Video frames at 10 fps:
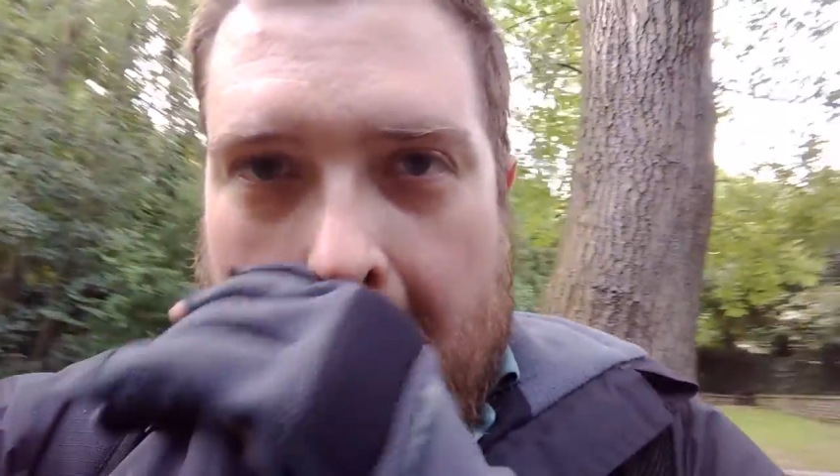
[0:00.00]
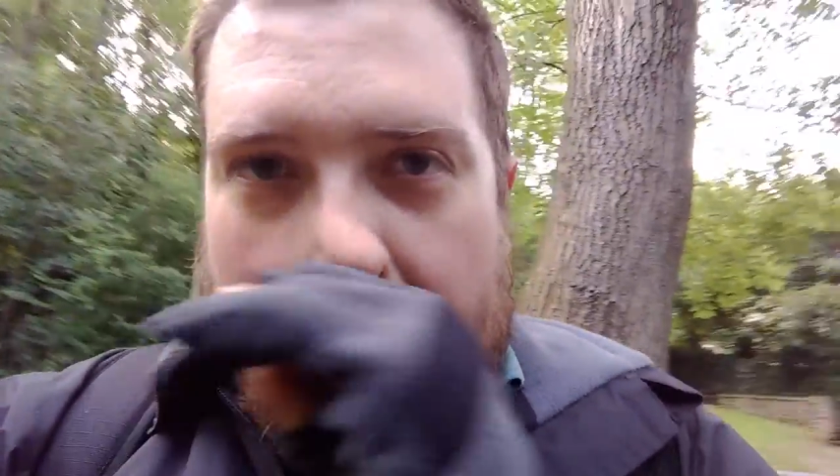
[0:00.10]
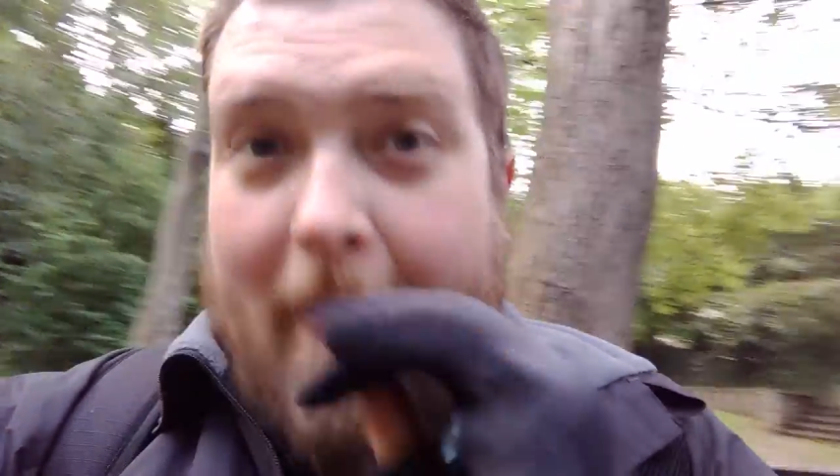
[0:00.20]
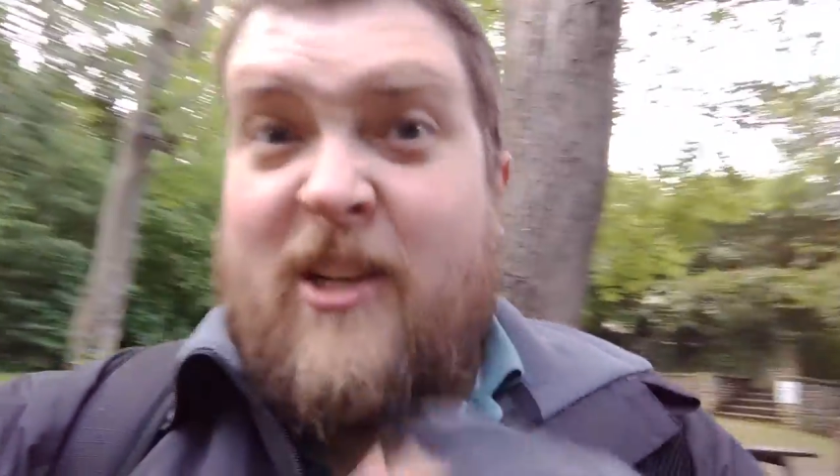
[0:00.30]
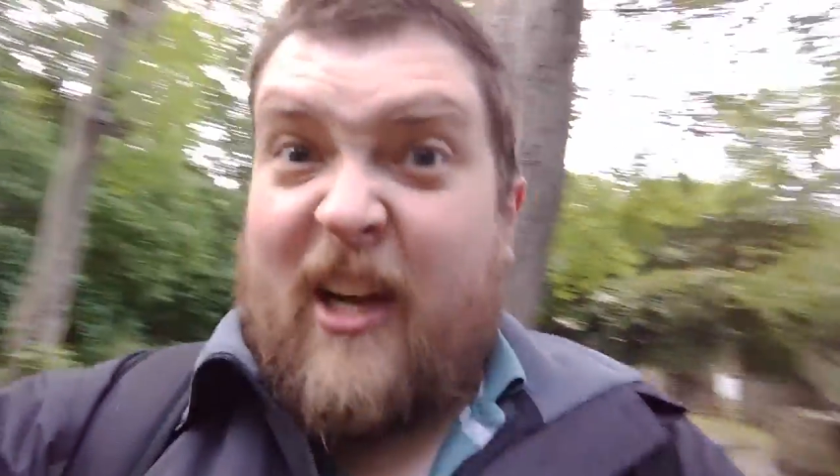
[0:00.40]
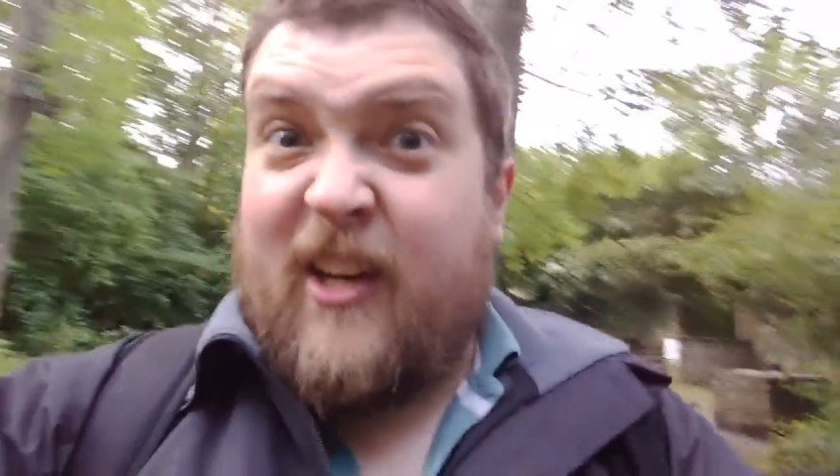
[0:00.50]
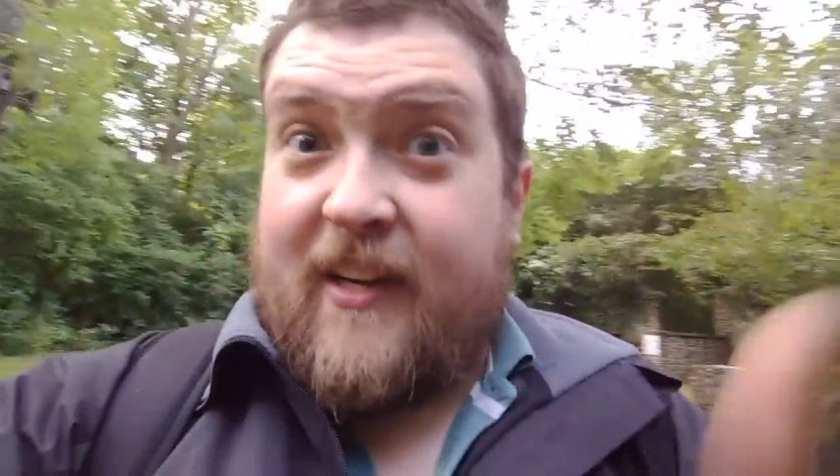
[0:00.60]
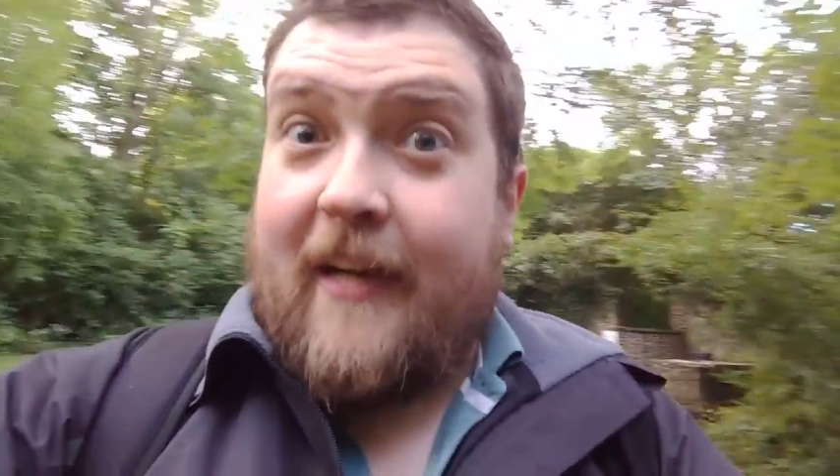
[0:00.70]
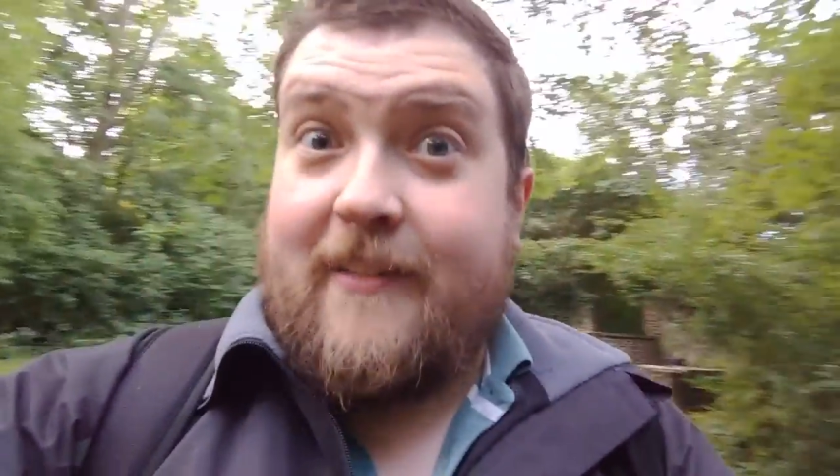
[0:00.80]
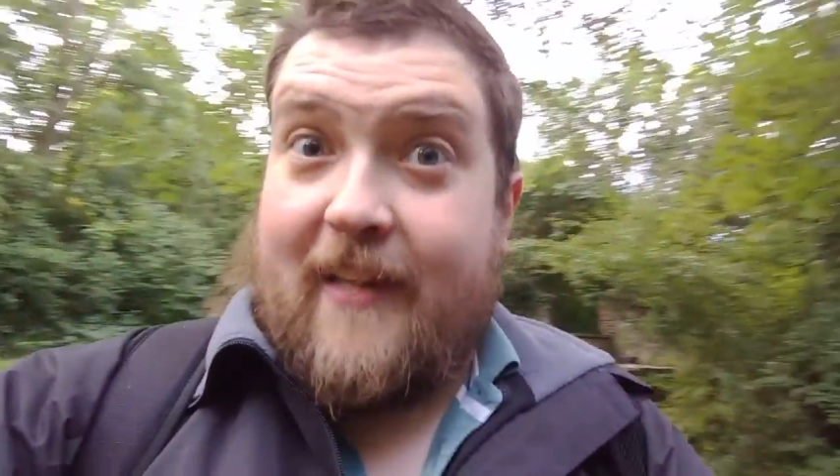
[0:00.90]
actually, I'm going to
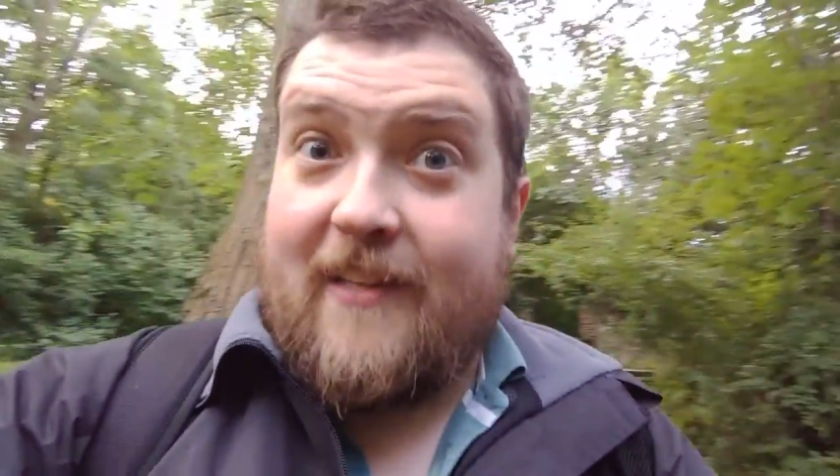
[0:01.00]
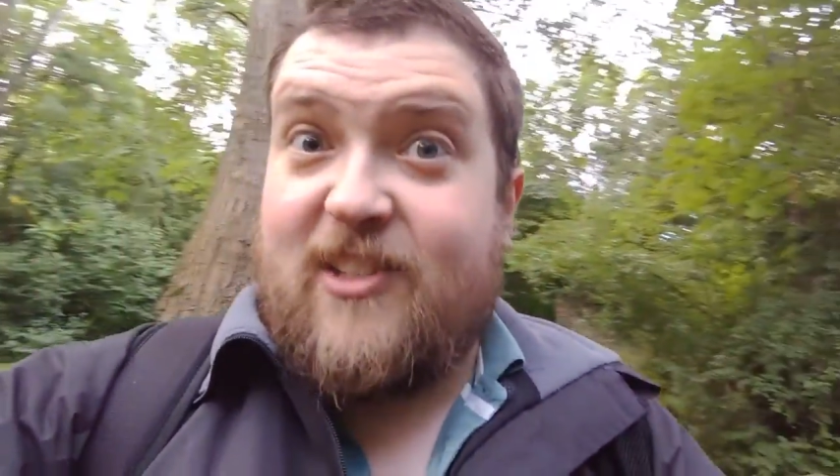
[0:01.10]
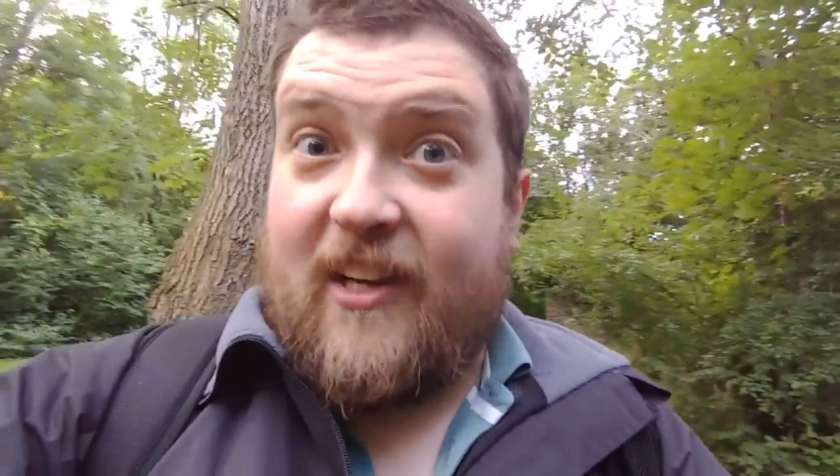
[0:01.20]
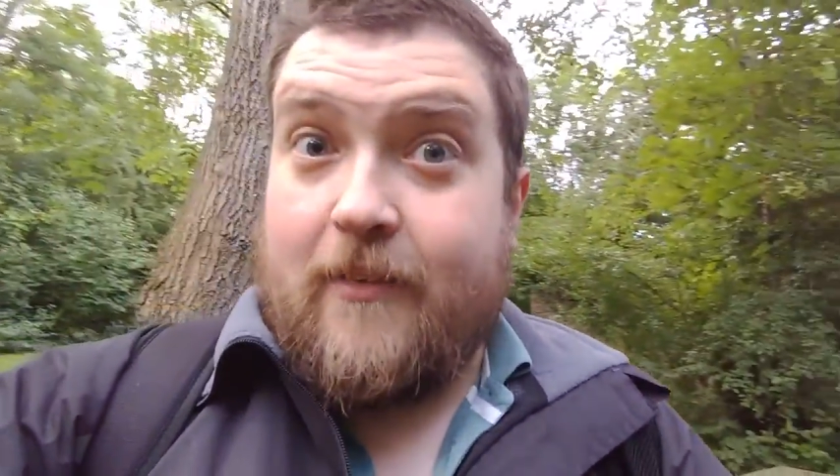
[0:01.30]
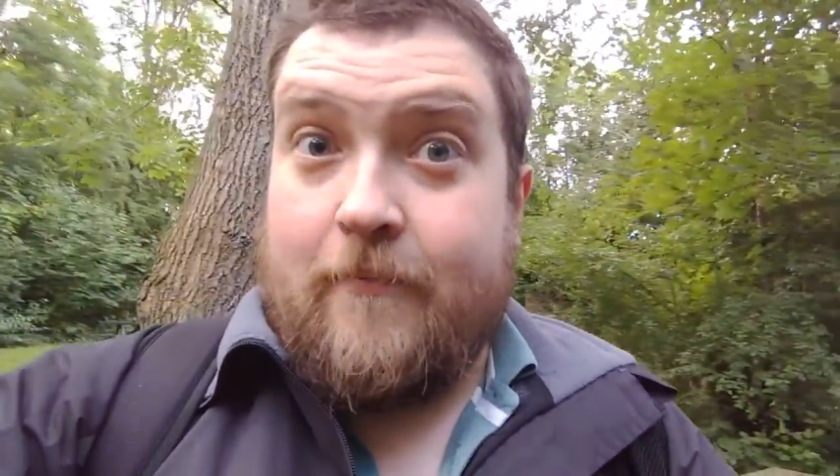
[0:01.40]
cut to that sign.